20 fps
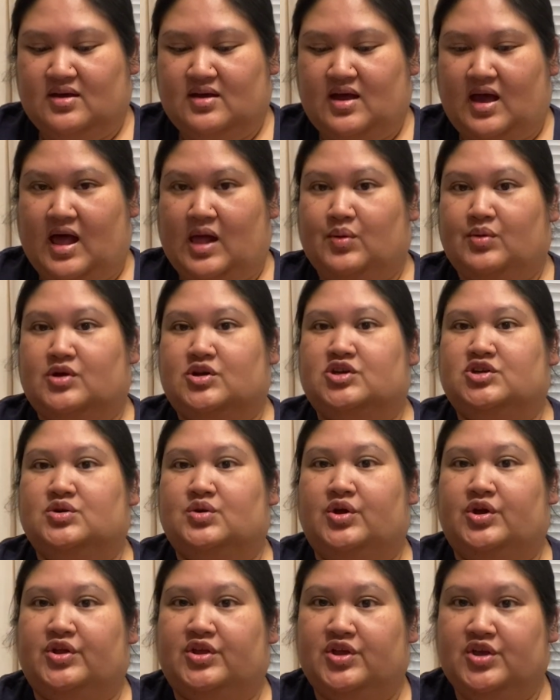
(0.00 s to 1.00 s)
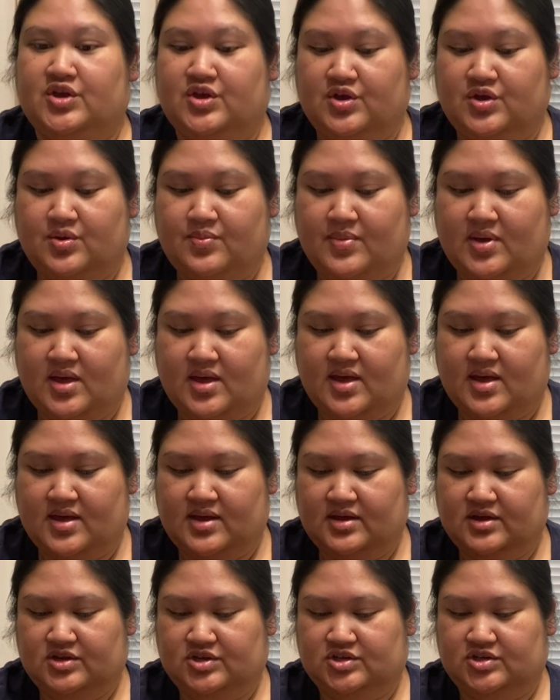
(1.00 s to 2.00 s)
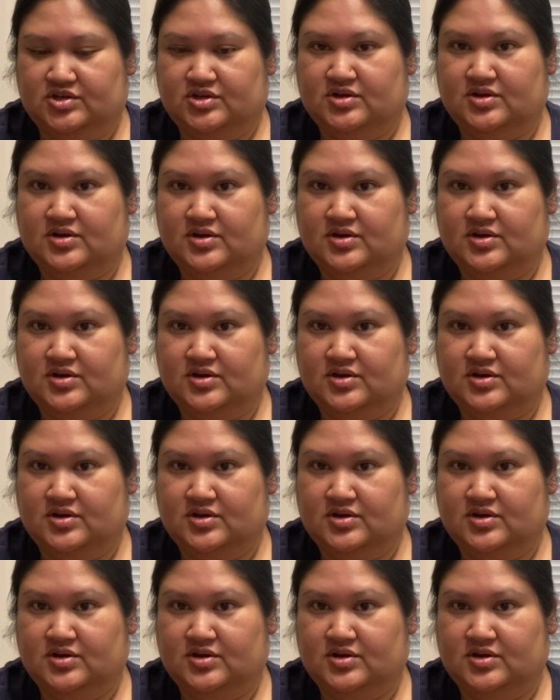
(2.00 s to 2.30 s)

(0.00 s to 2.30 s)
I want to show you too much